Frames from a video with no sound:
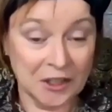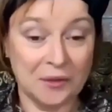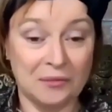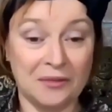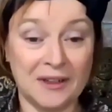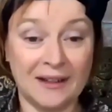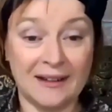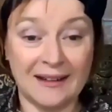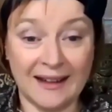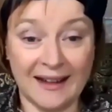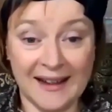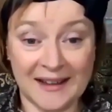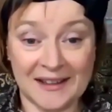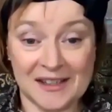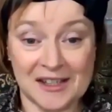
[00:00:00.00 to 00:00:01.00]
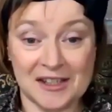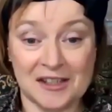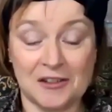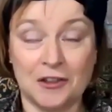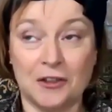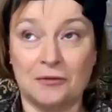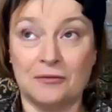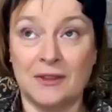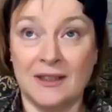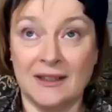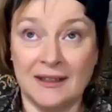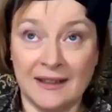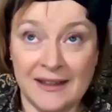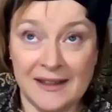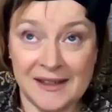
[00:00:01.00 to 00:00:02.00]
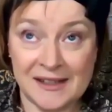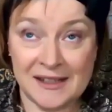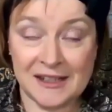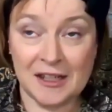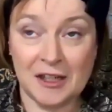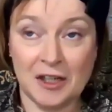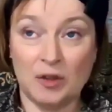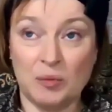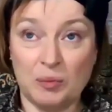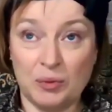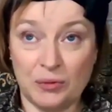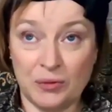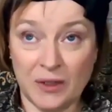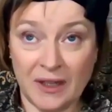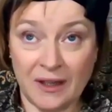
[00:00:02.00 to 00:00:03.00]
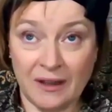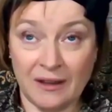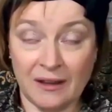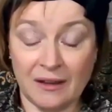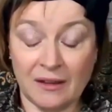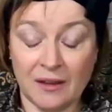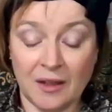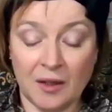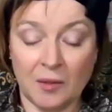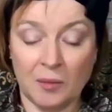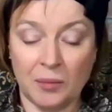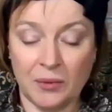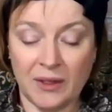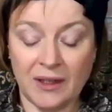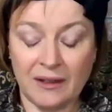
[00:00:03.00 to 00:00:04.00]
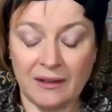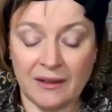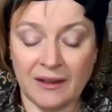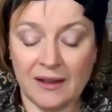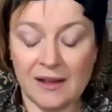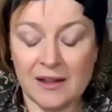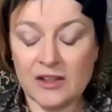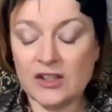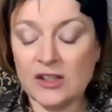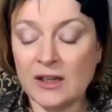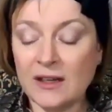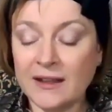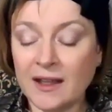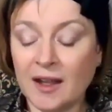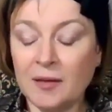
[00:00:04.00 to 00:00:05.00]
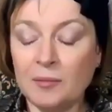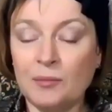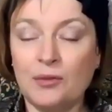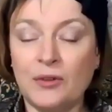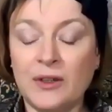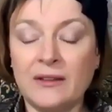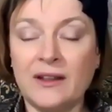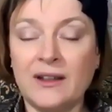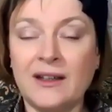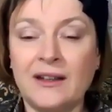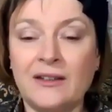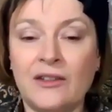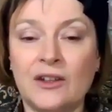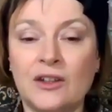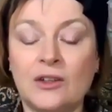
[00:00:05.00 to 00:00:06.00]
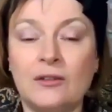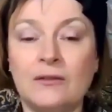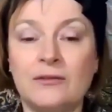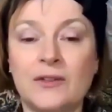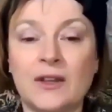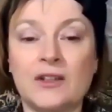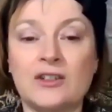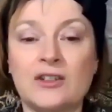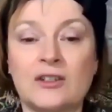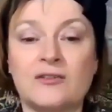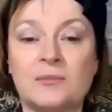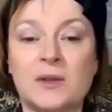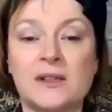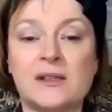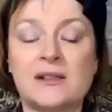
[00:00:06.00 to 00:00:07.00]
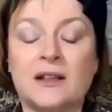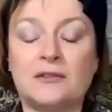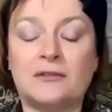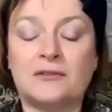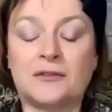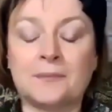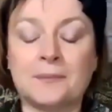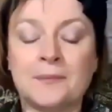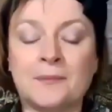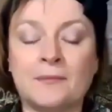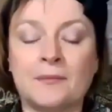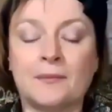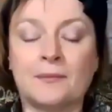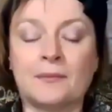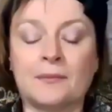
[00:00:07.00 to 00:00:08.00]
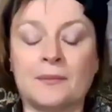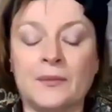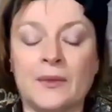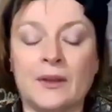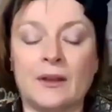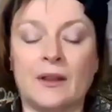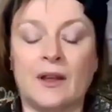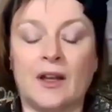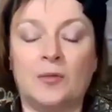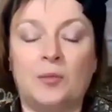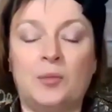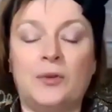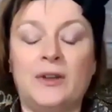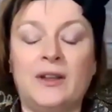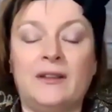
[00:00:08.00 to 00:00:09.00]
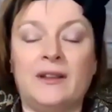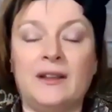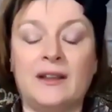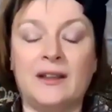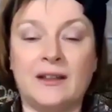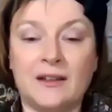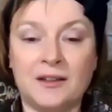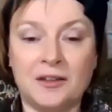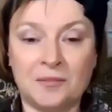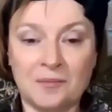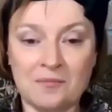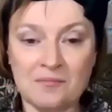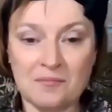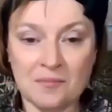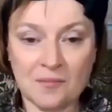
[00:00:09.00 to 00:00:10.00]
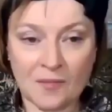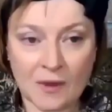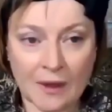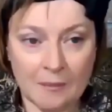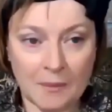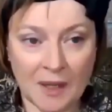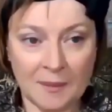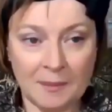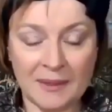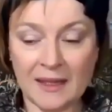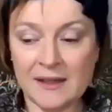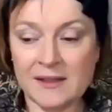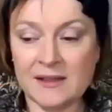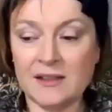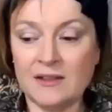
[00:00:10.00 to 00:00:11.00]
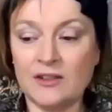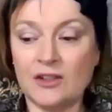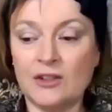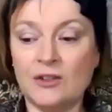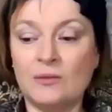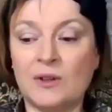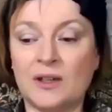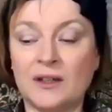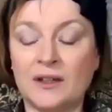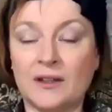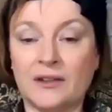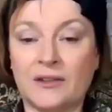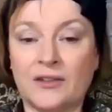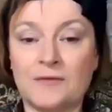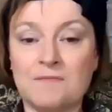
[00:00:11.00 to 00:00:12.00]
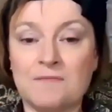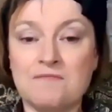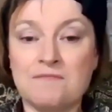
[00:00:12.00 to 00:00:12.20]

Relax, release, breathe. Breathe is like I'm breathing in the new version of myself. I'm breathing in my place in the new earth.